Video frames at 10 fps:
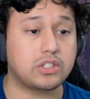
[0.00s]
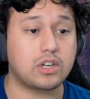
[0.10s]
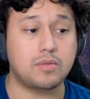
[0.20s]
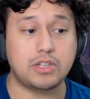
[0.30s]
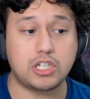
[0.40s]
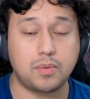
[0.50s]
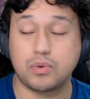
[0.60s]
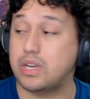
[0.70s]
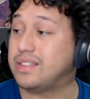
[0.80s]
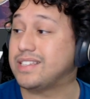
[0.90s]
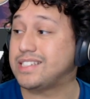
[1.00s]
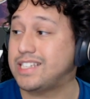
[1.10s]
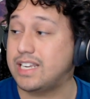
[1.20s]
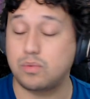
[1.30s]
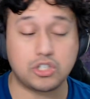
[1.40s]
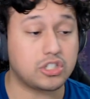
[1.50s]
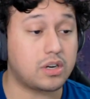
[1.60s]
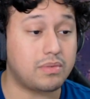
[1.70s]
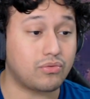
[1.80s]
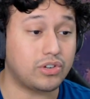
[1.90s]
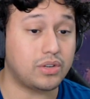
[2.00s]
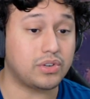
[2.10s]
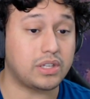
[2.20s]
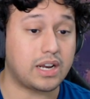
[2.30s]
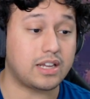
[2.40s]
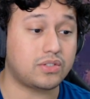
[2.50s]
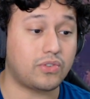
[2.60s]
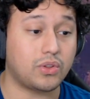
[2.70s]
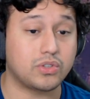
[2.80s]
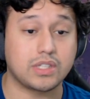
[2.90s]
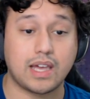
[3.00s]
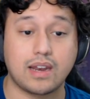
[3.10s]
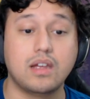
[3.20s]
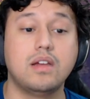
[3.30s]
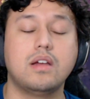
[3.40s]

are going to be cheaper in the city, which is going to be really, really nice for those that